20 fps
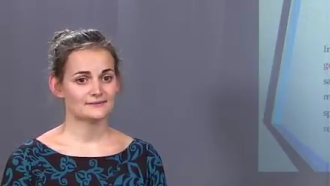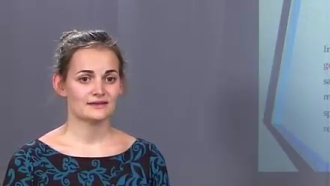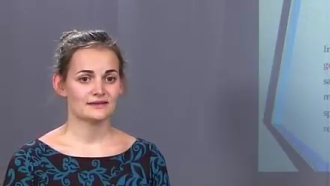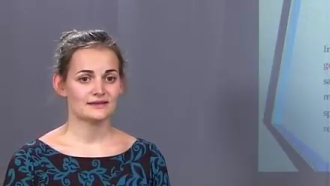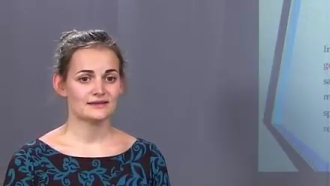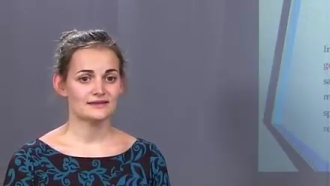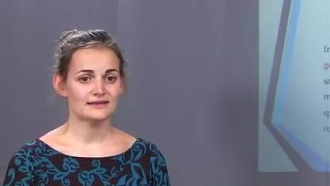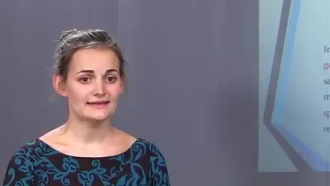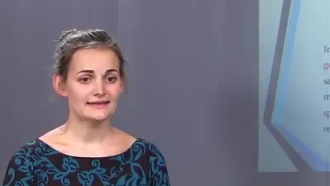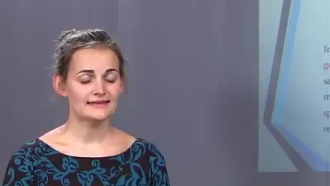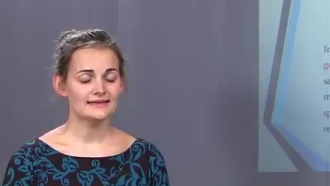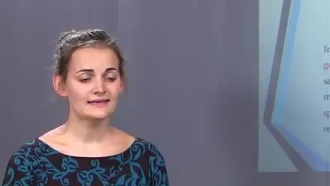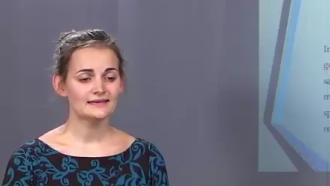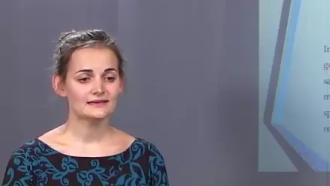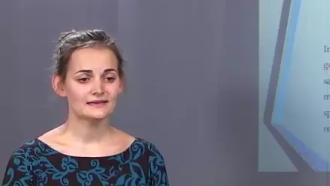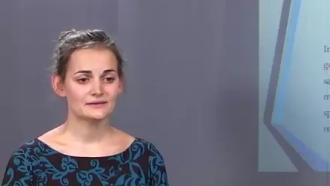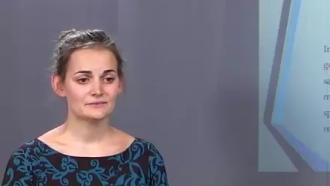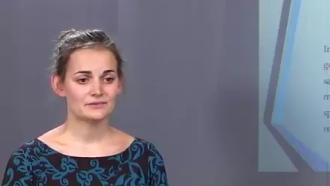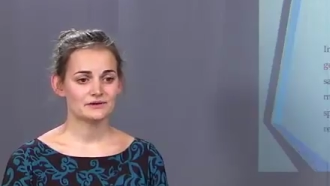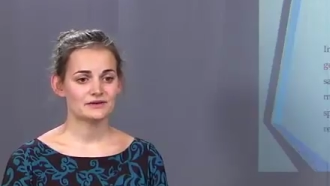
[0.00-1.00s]
In the ihr
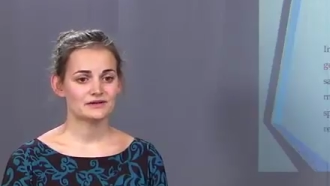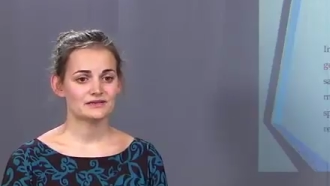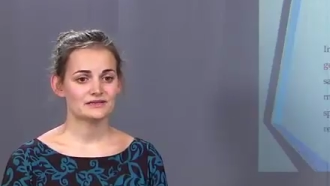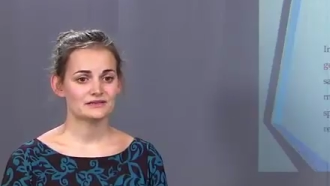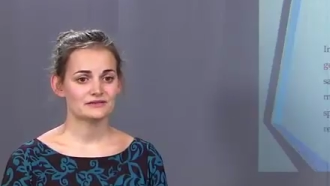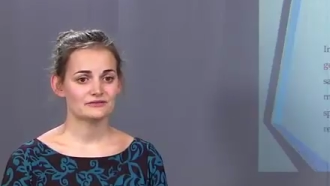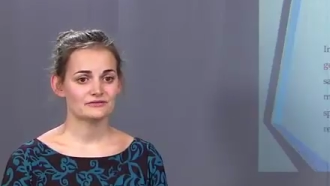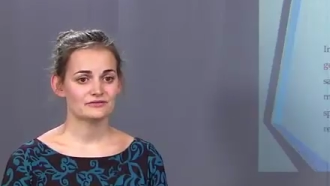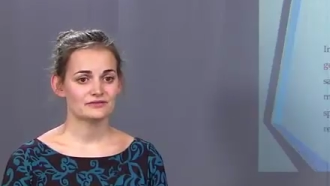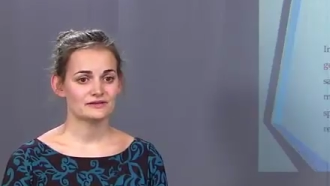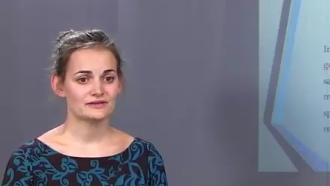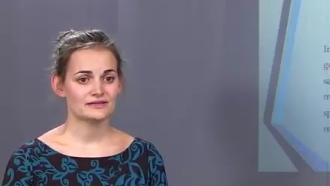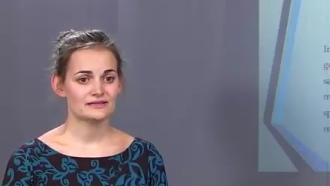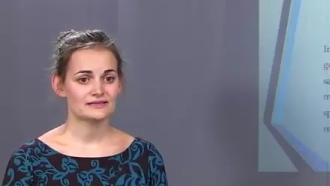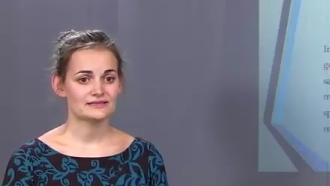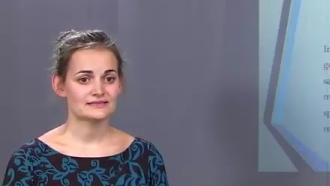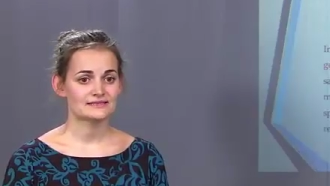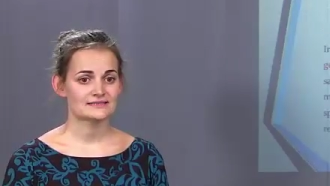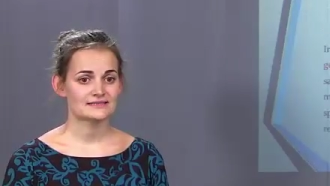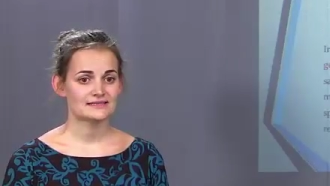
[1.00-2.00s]
imperative, it
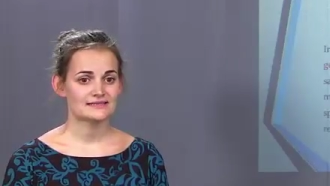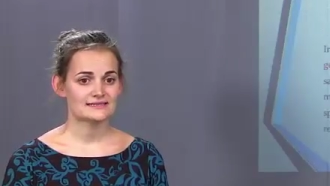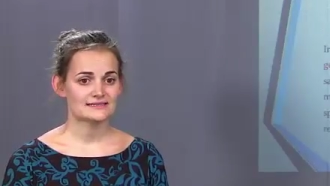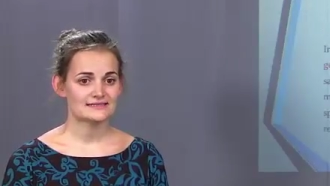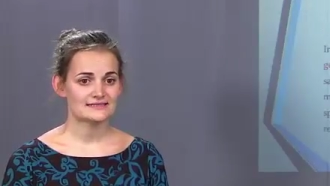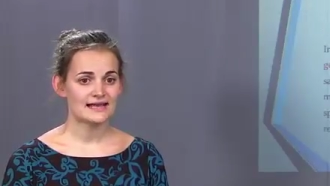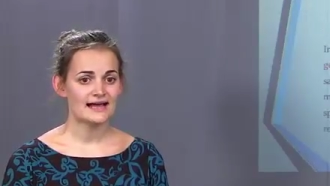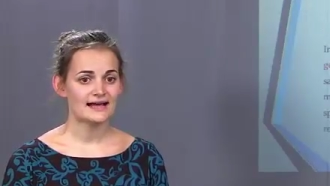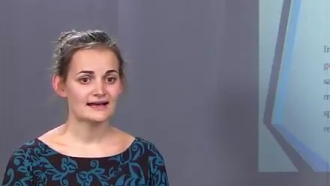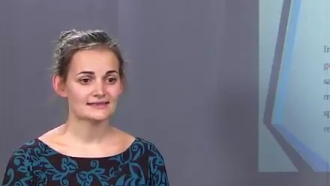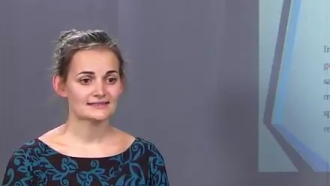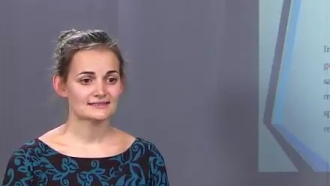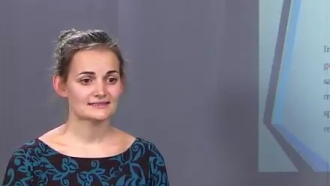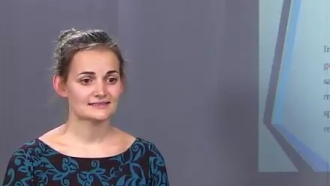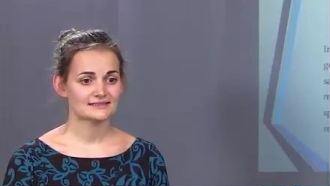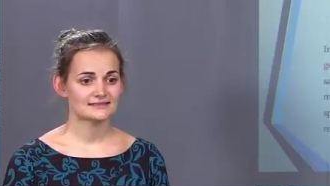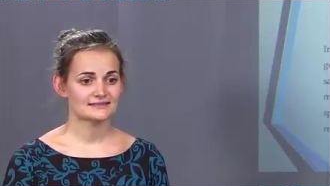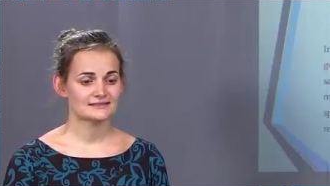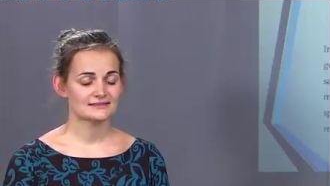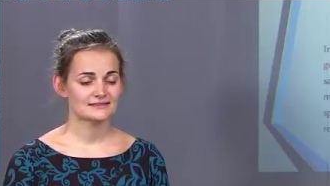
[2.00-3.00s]
is sagt,
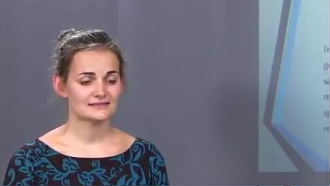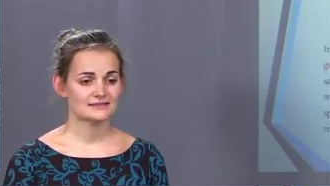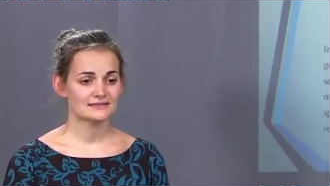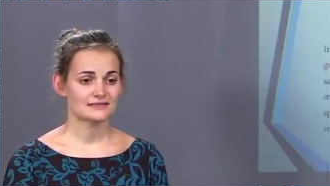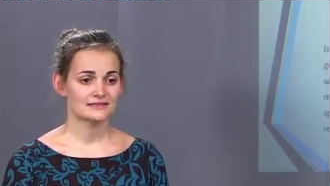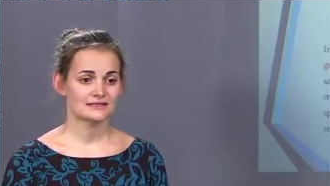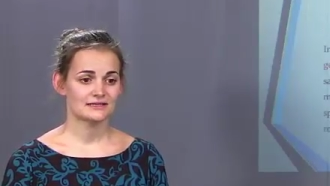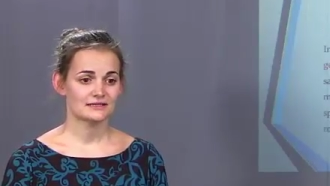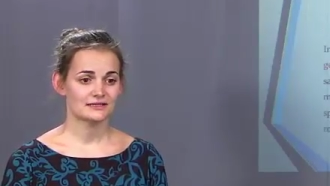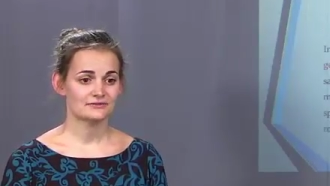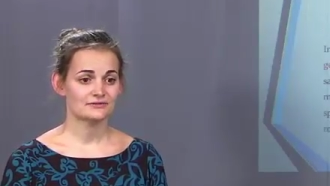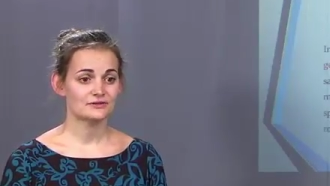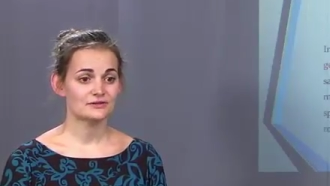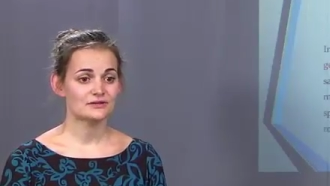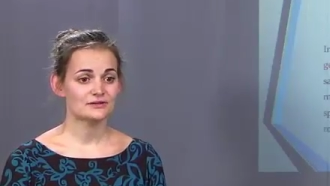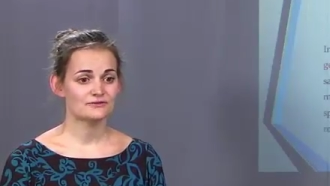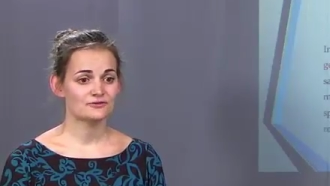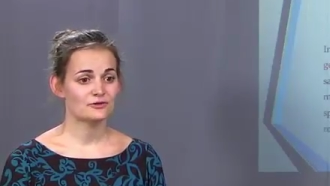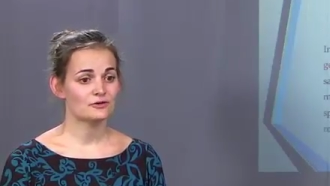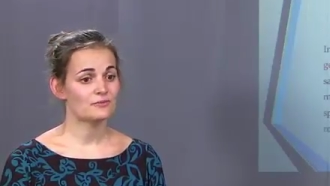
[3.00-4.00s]
if you
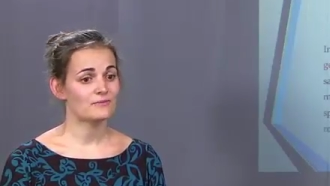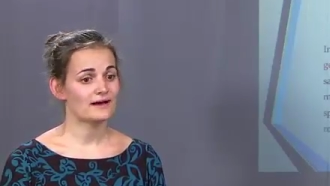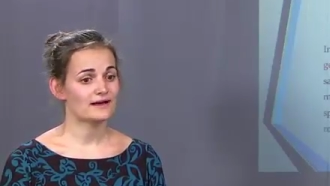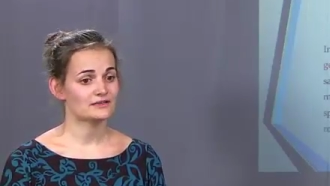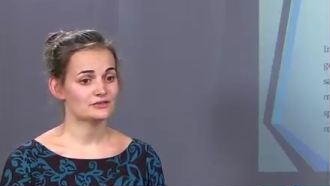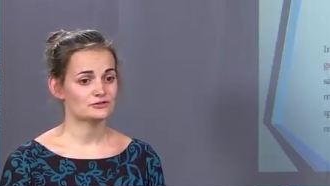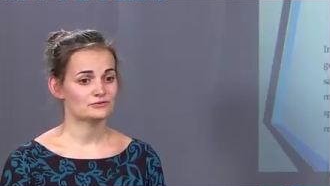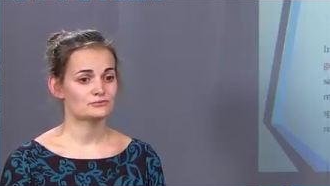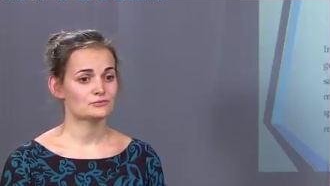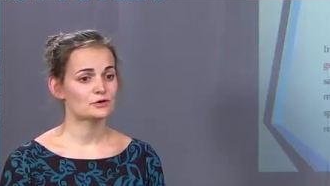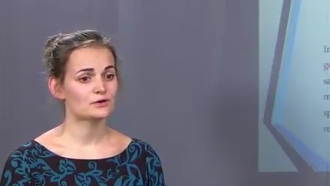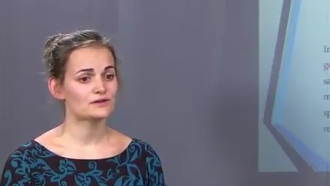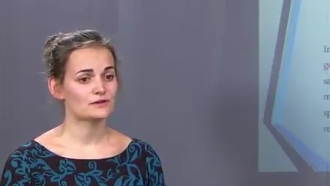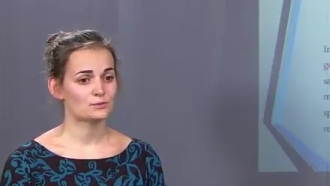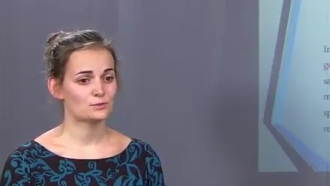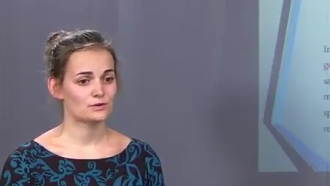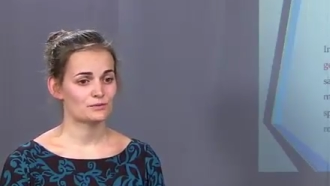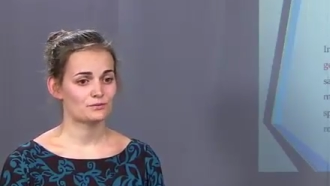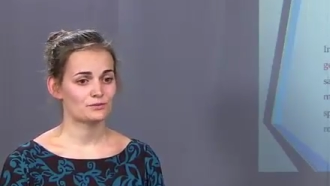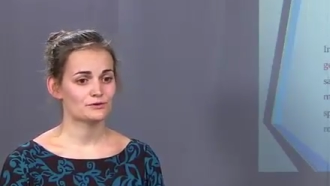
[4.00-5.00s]
give the command to more than
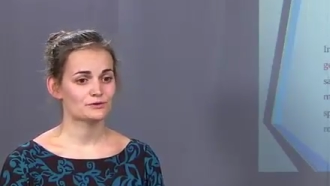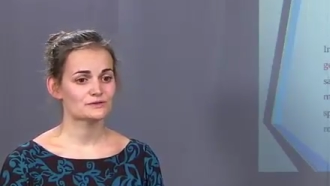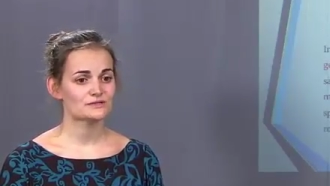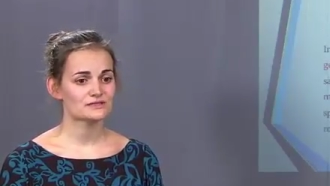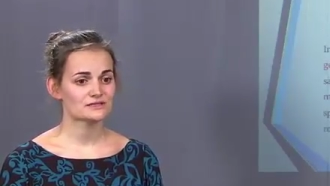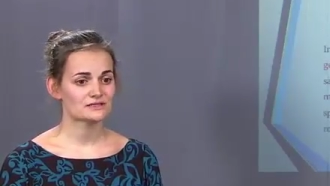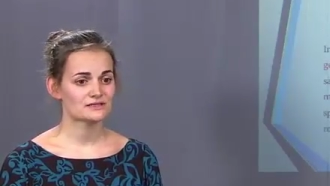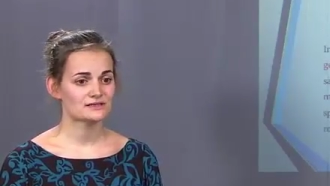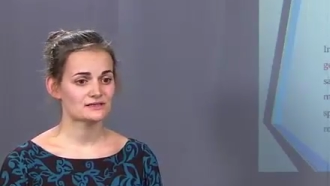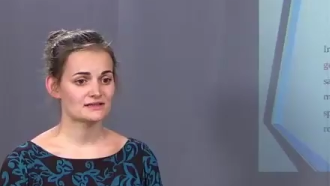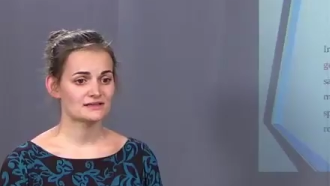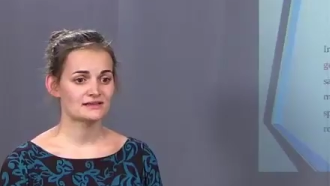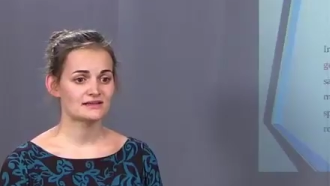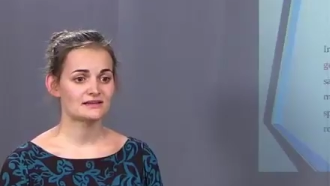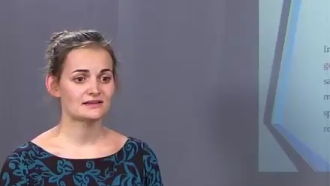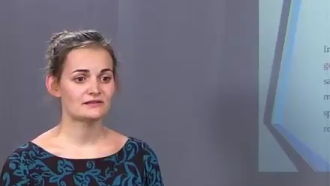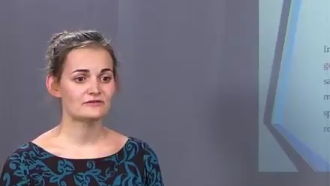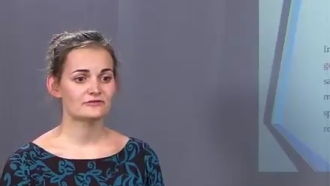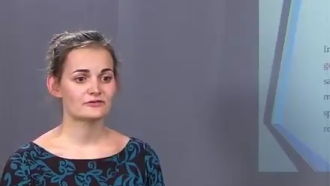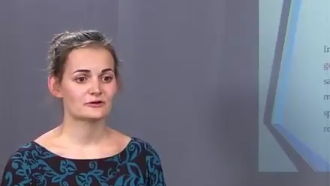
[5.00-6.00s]
one person in an
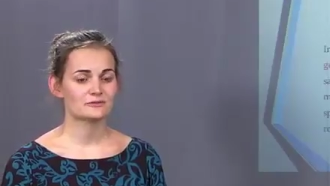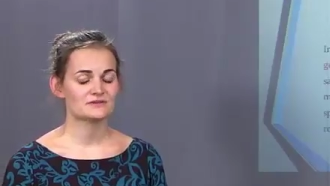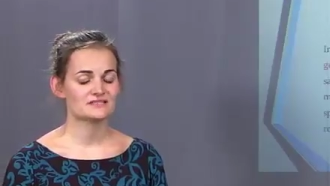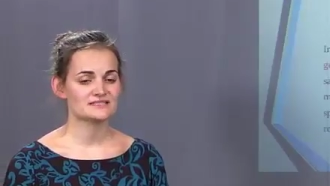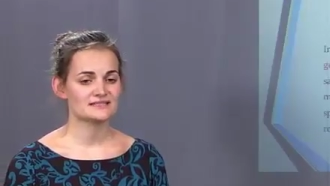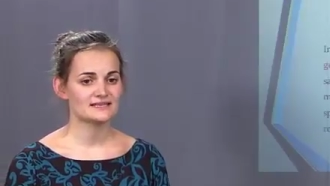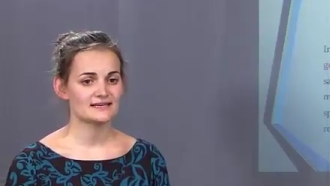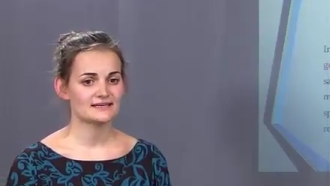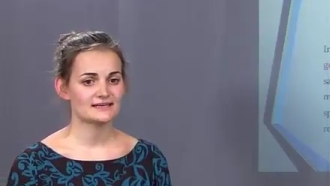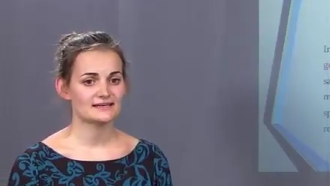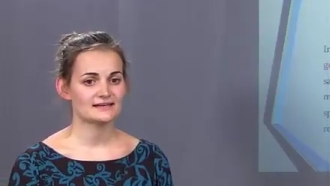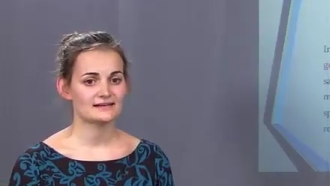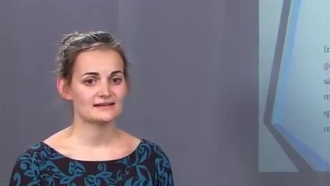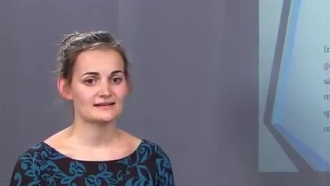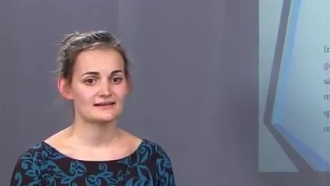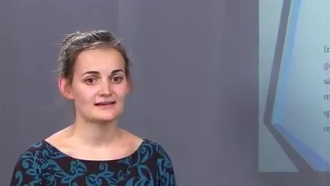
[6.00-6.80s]
informal setting.